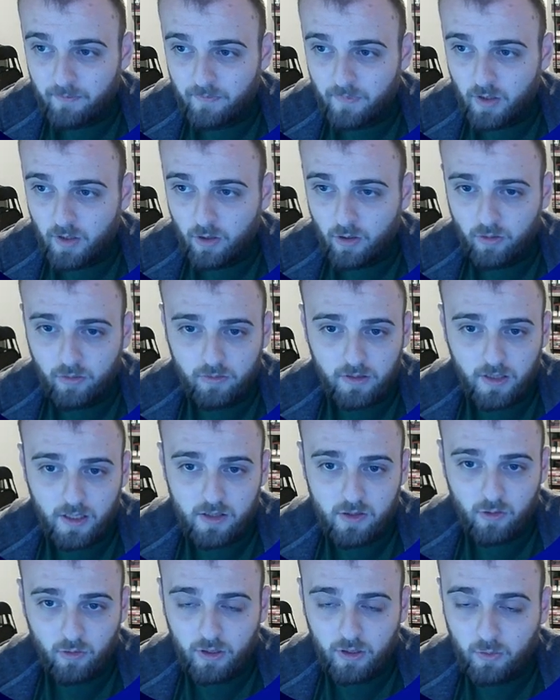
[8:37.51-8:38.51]
Oh, that's
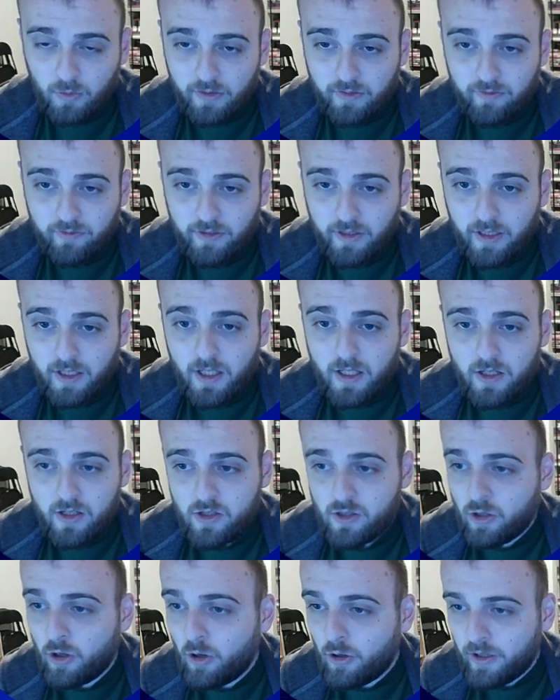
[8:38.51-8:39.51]
only with V.
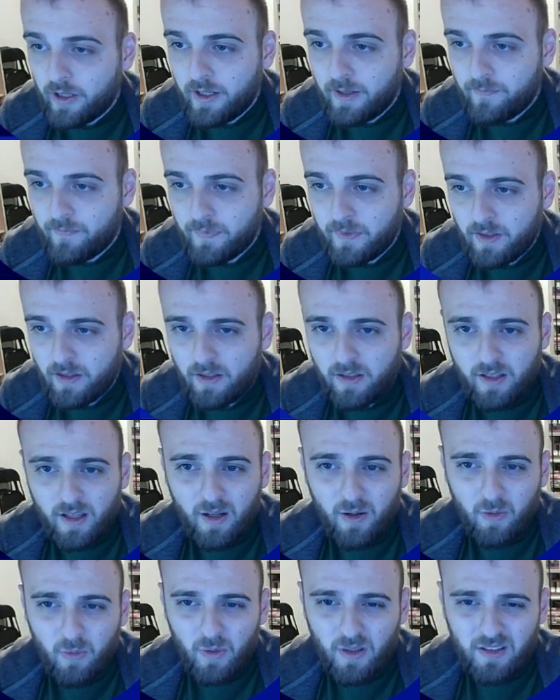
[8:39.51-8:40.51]
Sorry. Yeah,
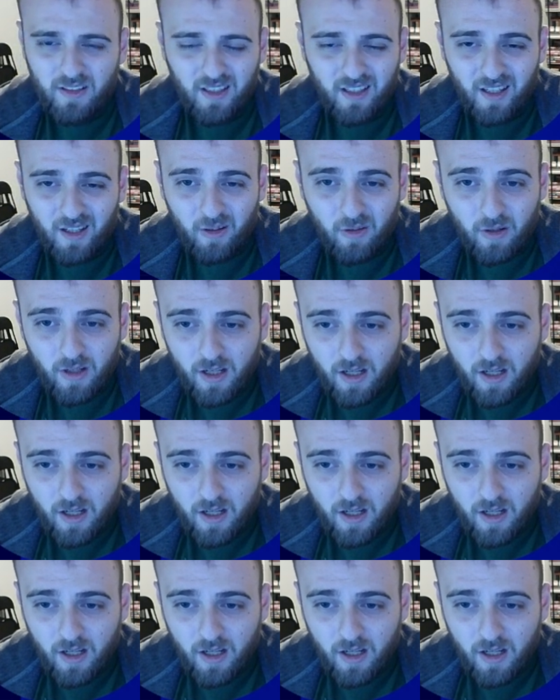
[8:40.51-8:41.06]
what the hell?